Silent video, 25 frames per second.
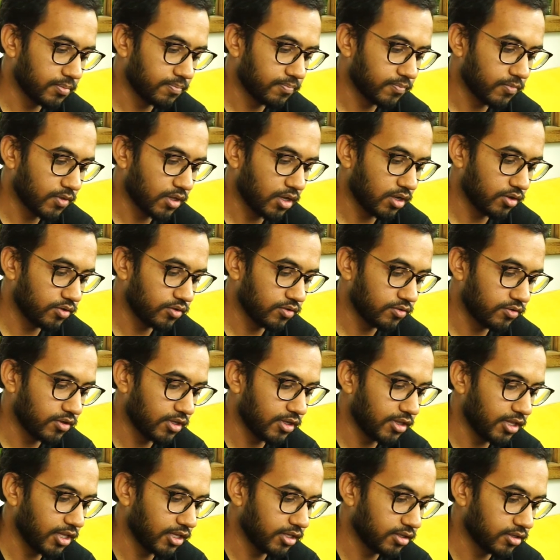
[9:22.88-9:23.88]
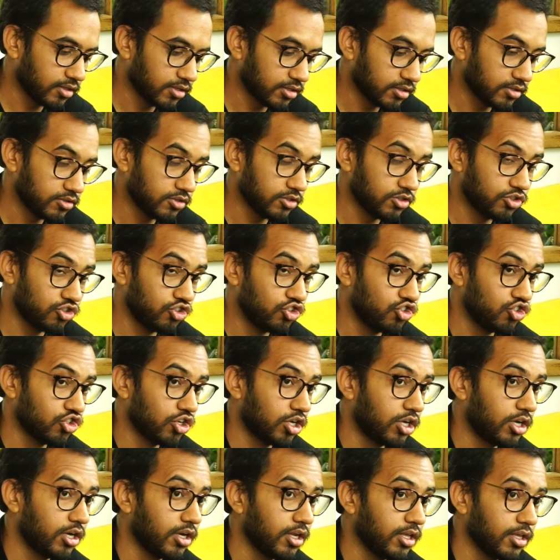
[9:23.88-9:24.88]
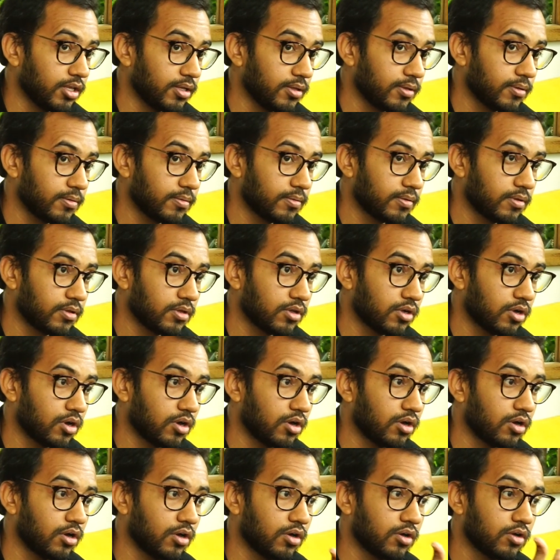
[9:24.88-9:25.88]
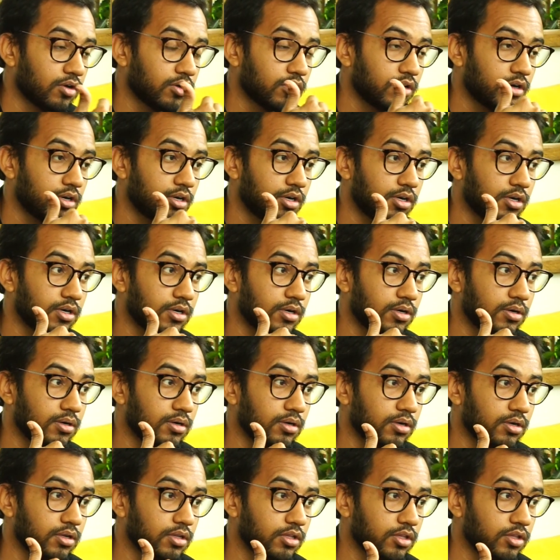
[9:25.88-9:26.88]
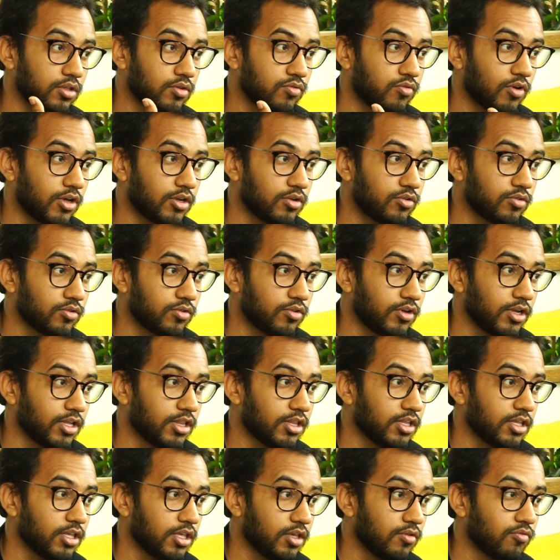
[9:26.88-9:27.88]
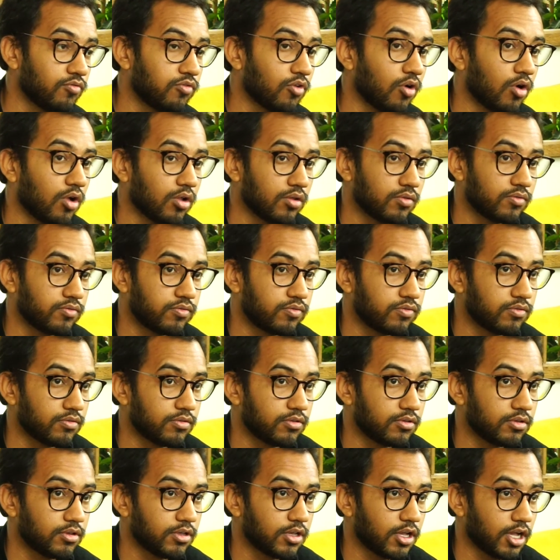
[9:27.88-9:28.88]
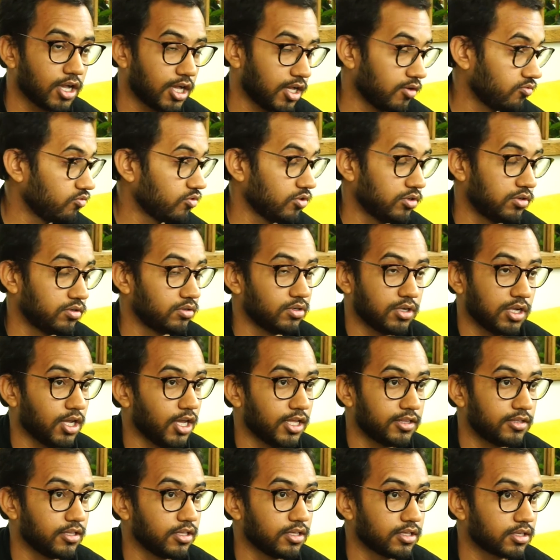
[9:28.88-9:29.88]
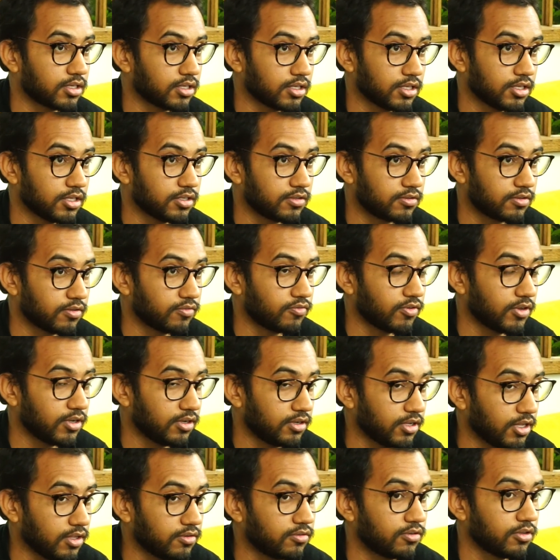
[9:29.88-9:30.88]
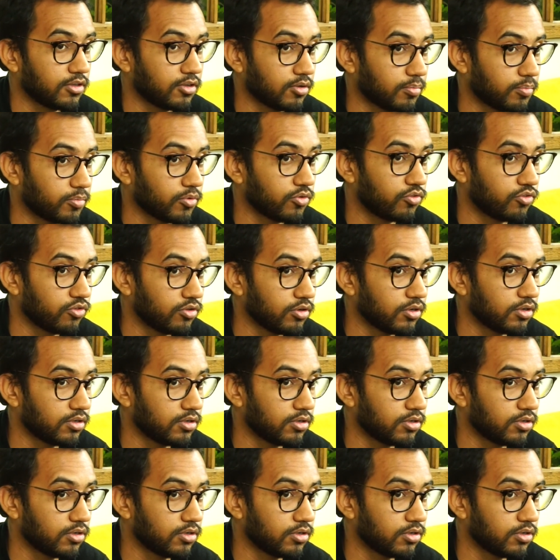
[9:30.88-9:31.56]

how to say, like this journey, or you want to really evolve, I think it's a fantastic opportunity.